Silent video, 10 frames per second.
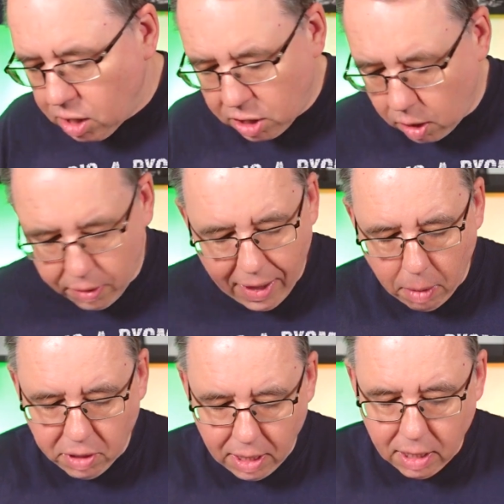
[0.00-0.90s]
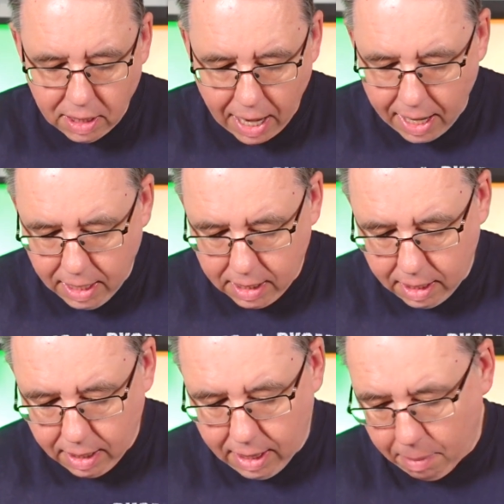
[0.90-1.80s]
So that was inside
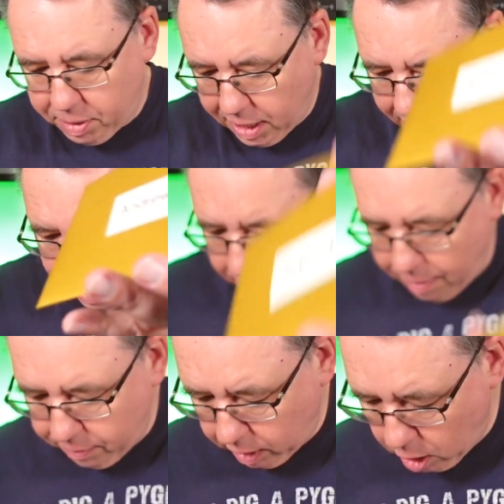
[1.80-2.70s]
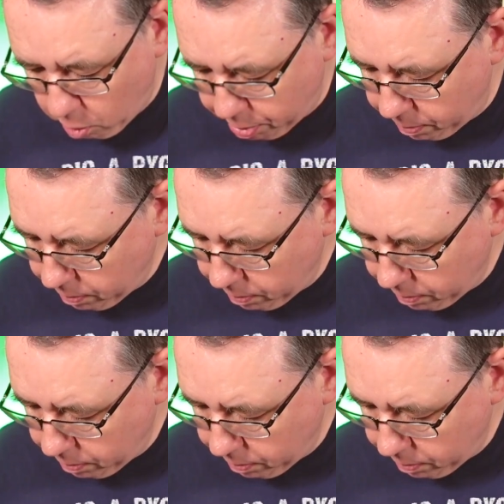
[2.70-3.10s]
that particular envelope,